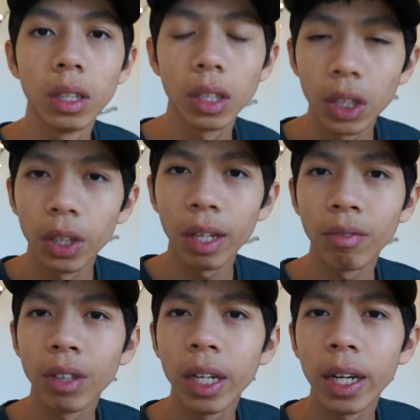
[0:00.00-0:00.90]
So
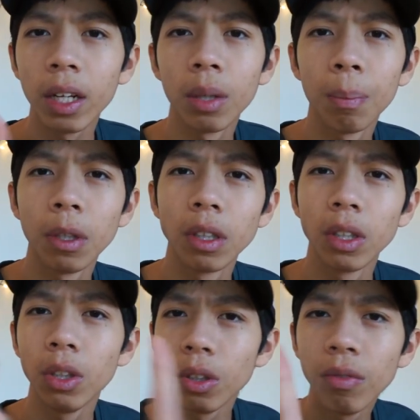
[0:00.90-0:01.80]
every day I'll post
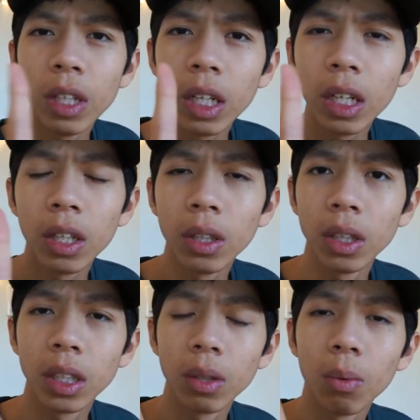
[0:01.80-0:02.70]
two
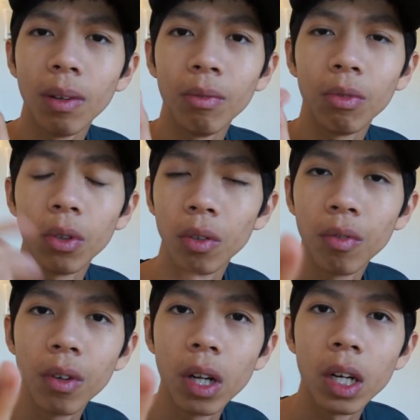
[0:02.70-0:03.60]
videos, one for
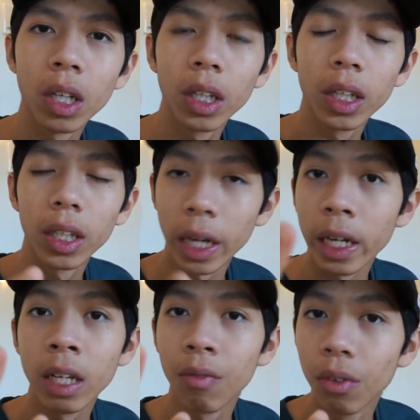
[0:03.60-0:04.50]
vlog,
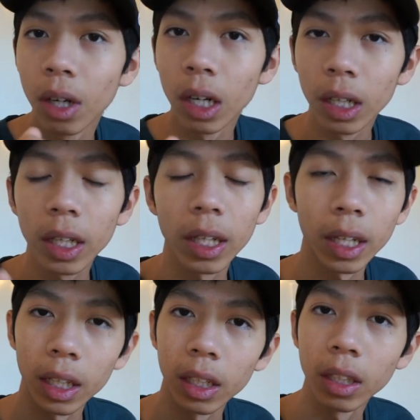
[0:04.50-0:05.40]
daily vlog,
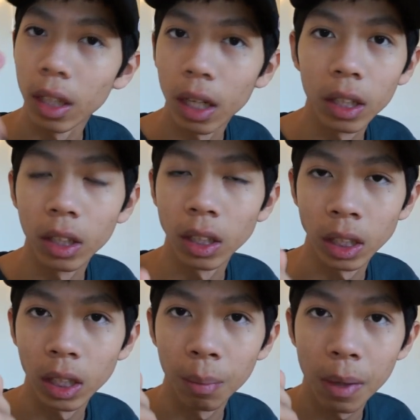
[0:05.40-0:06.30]
and another is
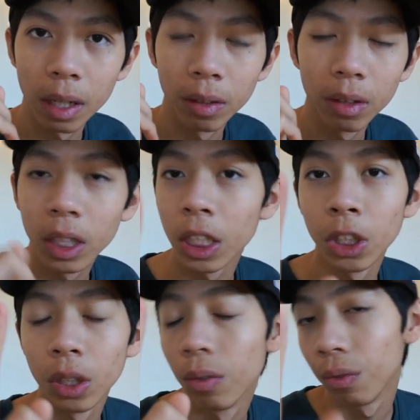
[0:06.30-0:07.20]
about
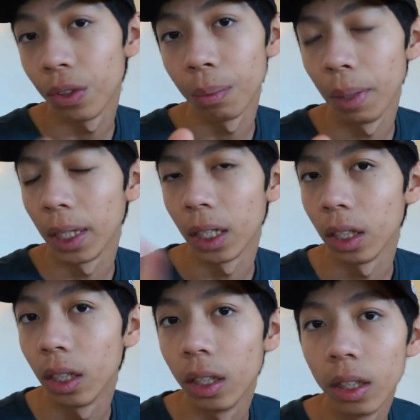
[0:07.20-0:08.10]
teaching
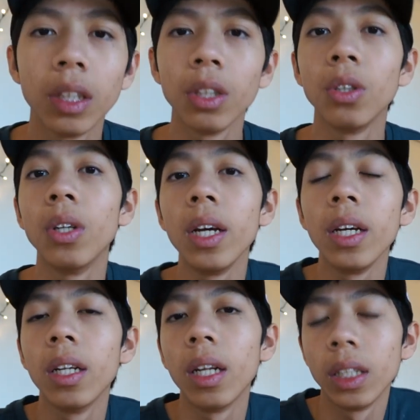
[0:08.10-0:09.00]
filmmaking. So
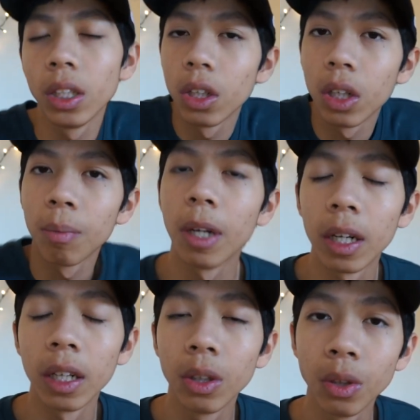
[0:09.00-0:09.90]
today, let's talk about
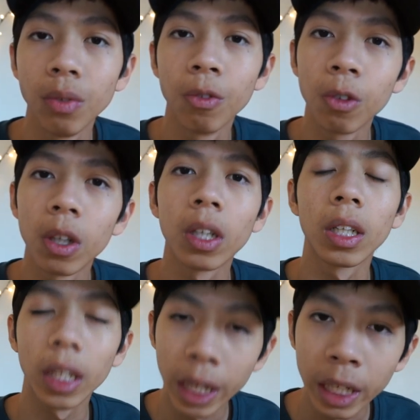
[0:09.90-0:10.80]
how to
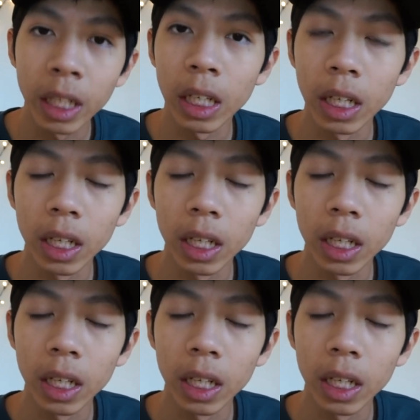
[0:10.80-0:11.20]
vlog daily.